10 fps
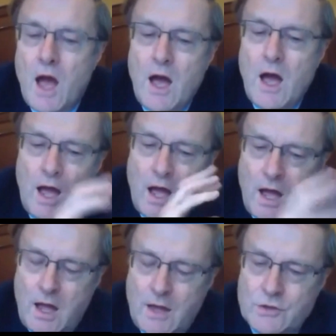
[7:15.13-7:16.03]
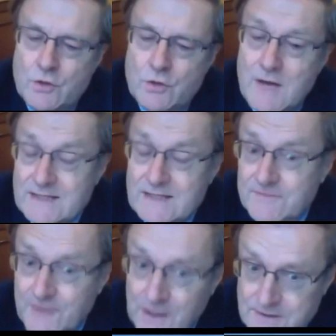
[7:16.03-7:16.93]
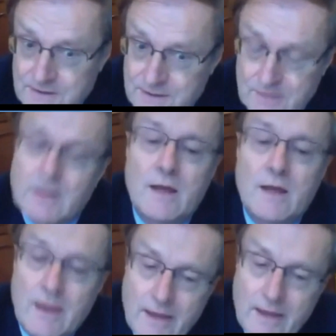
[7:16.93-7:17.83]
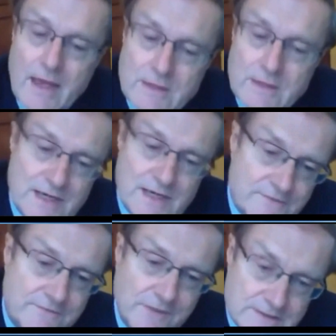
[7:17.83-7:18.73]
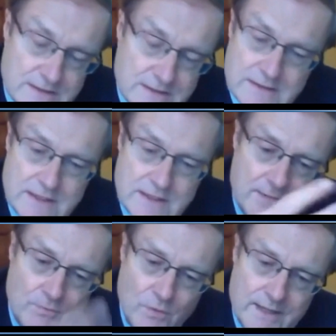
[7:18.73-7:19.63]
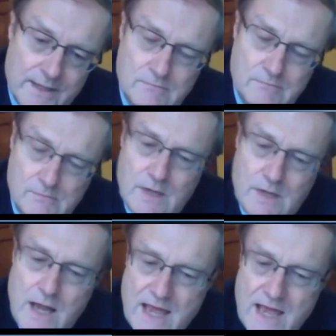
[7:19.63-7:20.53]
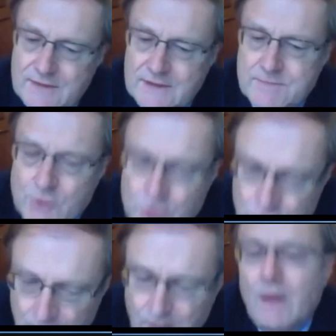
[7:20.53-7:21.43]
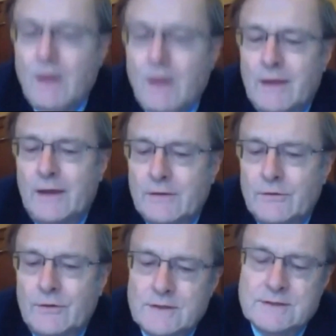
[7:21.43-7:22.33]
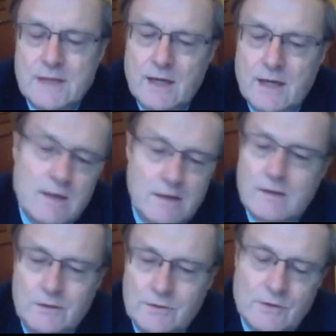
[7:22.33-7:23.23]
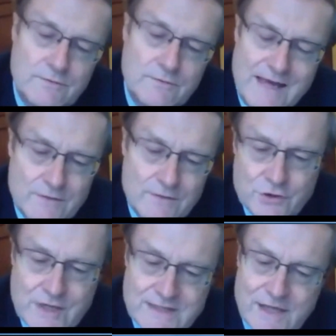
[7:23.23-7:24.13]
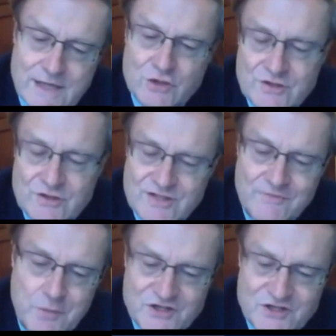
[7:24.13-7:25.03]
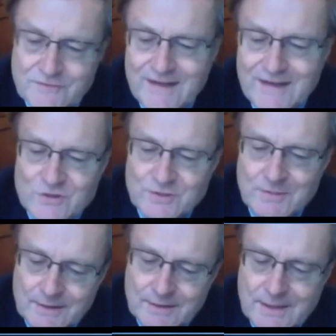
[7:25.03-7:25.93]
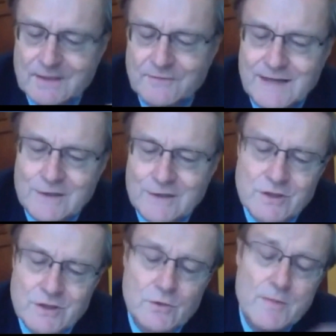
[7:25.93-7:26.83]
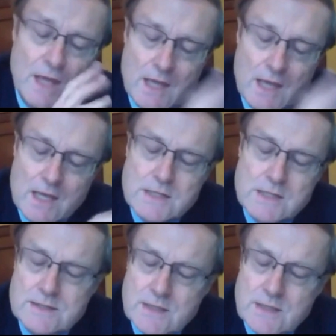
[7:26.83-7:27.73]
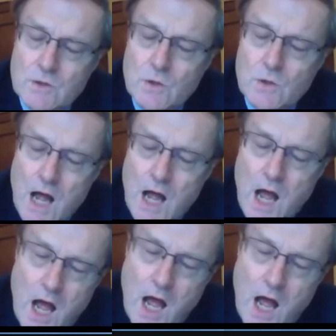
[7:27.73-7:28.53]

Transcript: uh, you might default, and you might default at a time when I have an exposure in that uh, you know, the value of the transactions have a positive value to me and a negative value to you. So